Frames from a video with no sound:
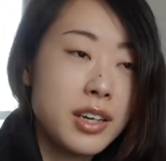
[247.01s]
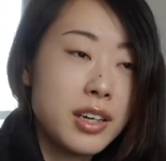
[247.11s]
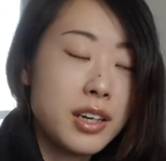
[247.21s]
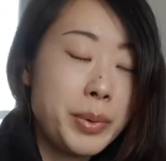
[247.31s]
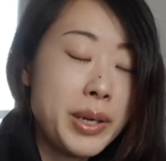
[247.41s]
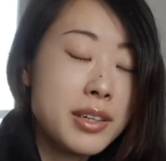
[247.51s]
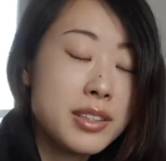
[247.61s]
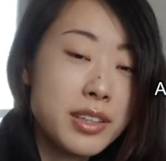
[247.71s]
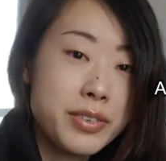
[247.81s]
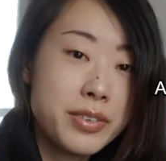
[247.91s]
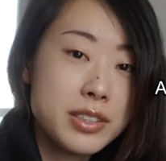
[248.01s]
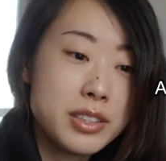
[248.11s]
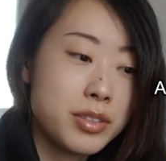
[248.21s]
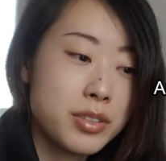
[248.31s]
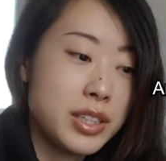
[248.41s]
a big difference
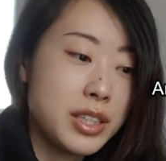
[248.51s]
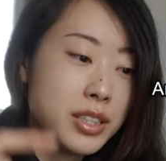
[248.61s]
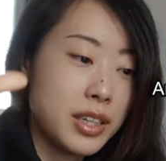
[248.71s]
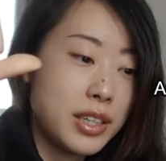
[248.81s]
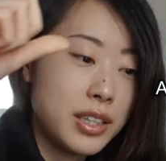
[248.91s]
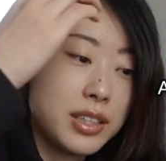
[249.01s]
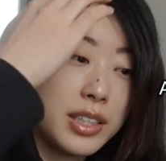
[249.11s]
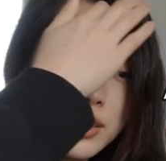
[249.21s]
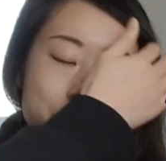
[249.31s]
between Chinese